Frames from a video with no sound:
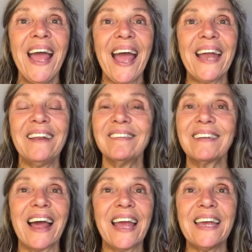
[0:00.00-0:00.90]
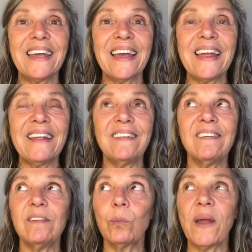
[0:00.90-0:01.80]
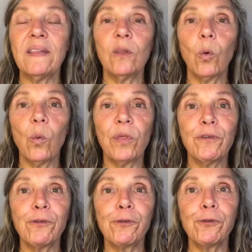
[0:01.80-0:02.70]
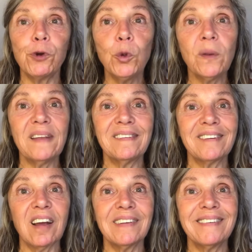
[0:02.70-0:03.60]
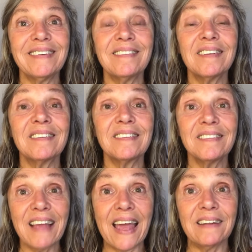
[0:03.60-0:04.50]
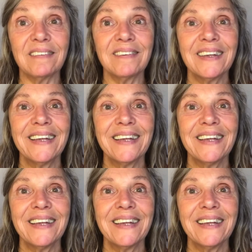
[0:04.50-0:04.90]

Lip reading: and it's like, this is when all the fruit is starting to set.